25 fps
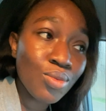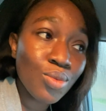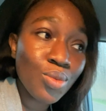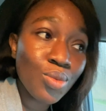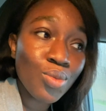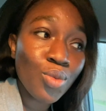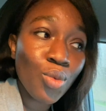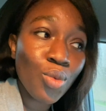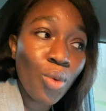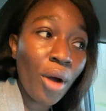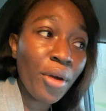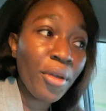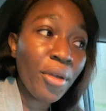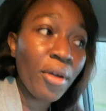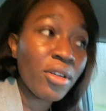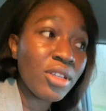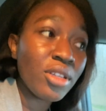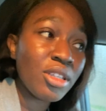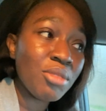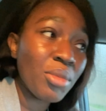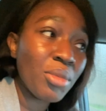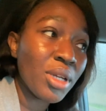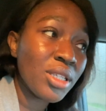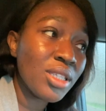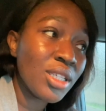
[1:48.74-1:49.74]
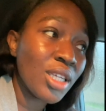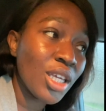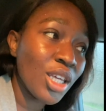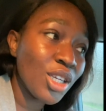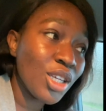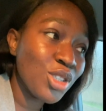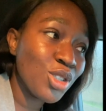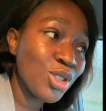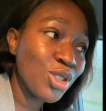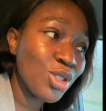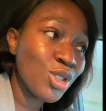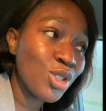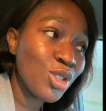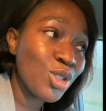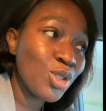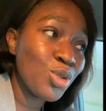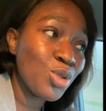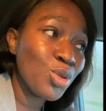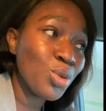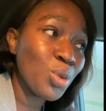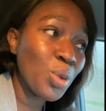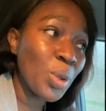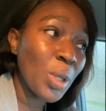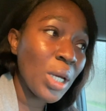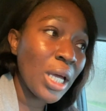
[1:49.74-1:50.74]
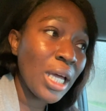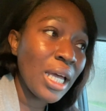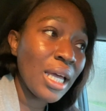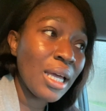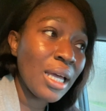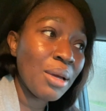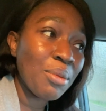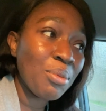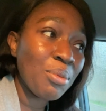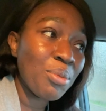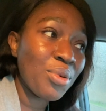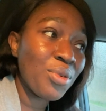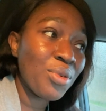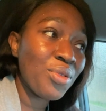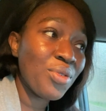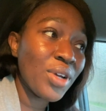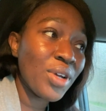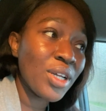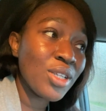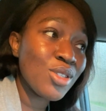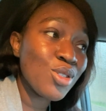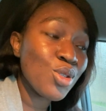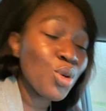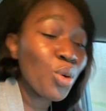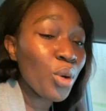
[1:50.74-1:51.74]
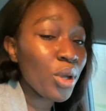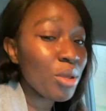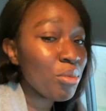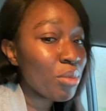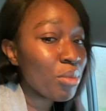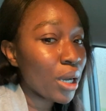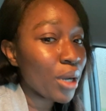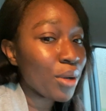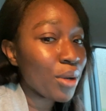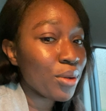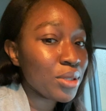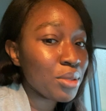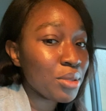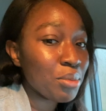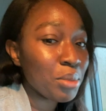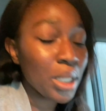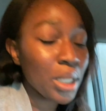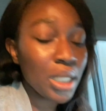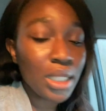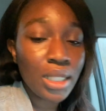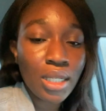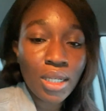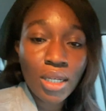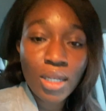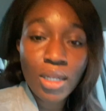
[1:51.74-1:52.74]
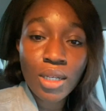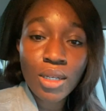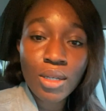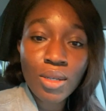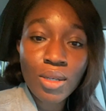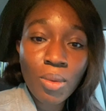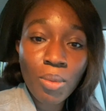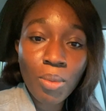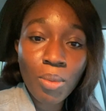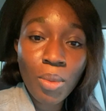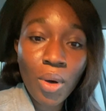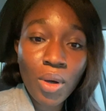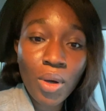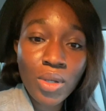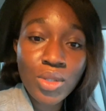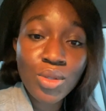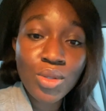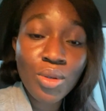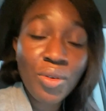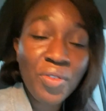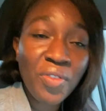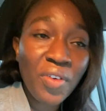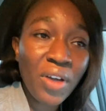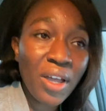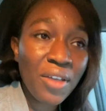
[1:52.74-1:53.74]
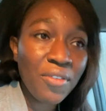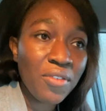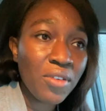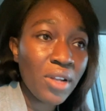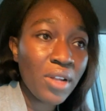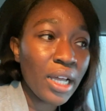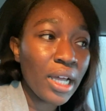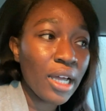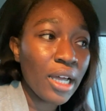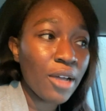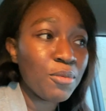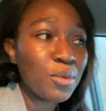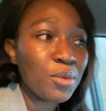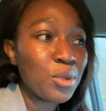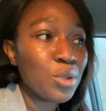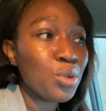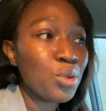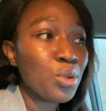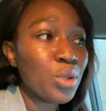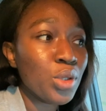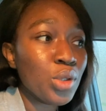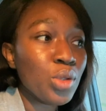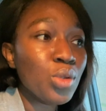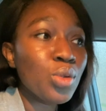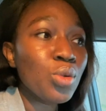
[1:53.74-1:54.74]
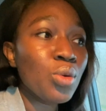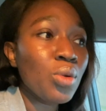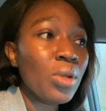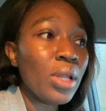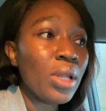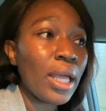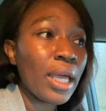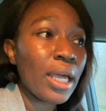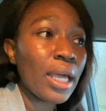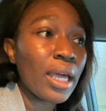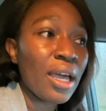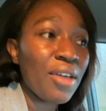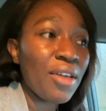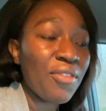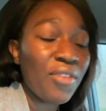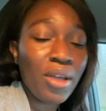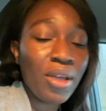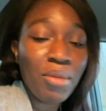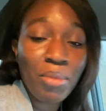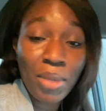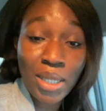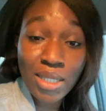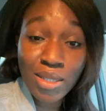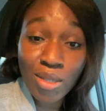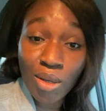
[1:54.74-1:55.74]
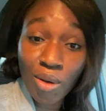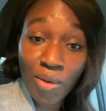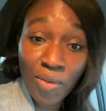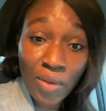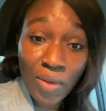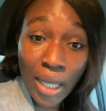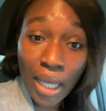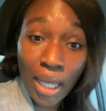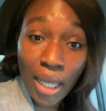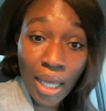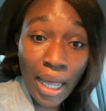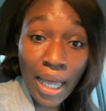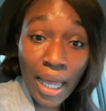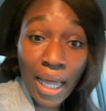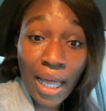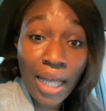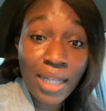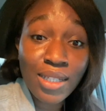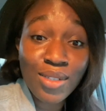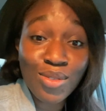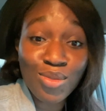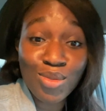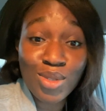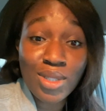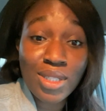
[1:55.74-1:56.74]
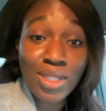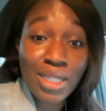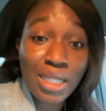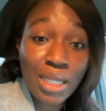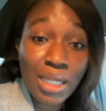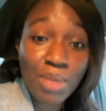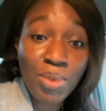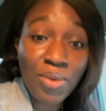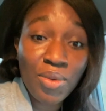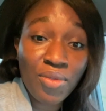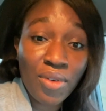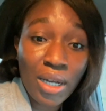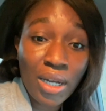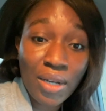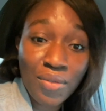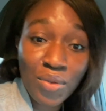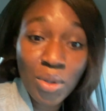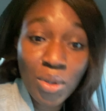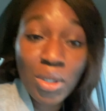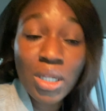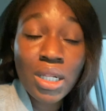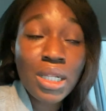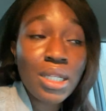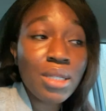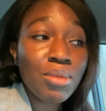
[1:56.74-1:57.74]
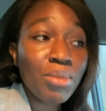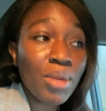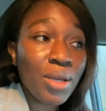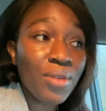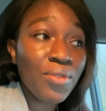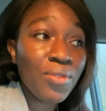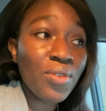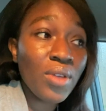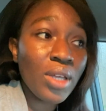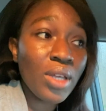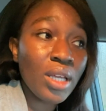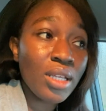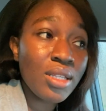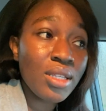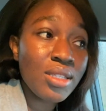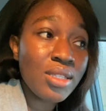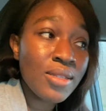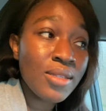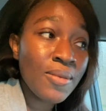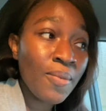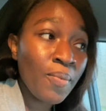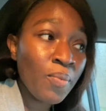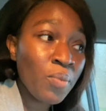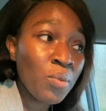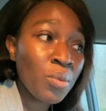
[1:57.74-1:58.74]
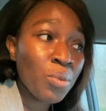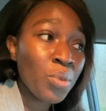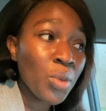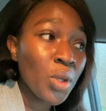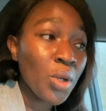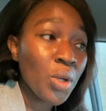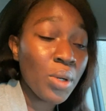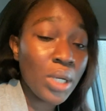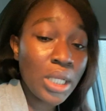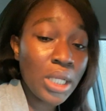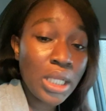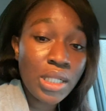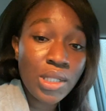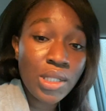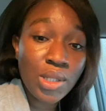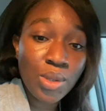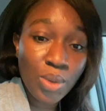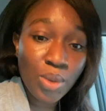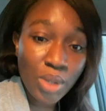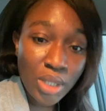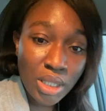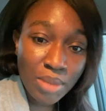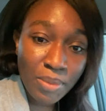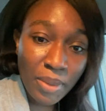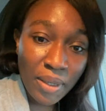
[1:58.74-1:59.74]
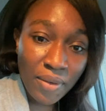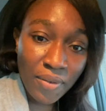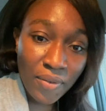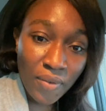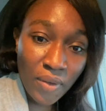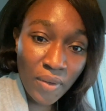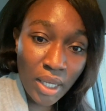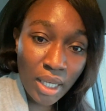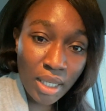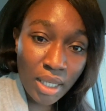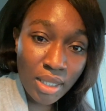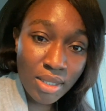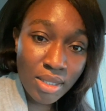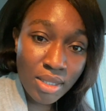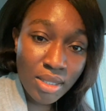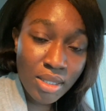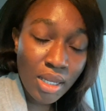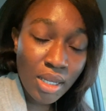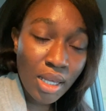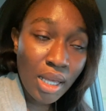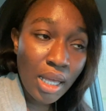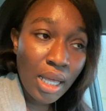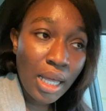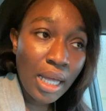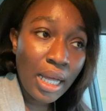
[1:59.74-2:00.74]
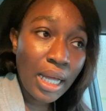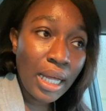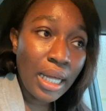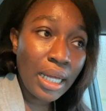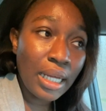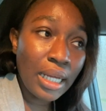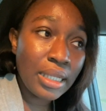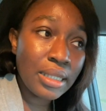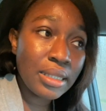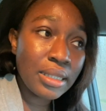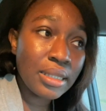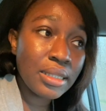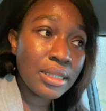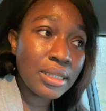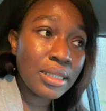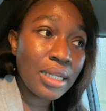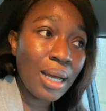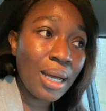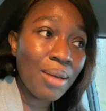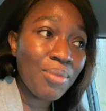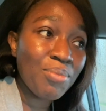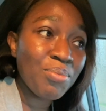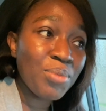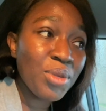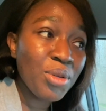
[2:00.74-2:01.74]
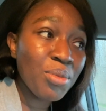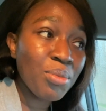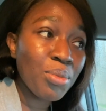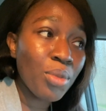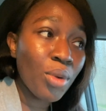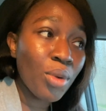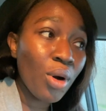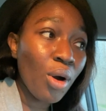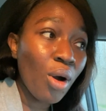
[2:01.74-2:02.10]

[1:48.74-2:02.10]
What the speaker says: while you're on the medications to prevent going back on the med. But so far, I feel like I've been doing good. Like, I find myself, like, I can't even sleep if I have not cleaned my face or at least washed my face. And I've been more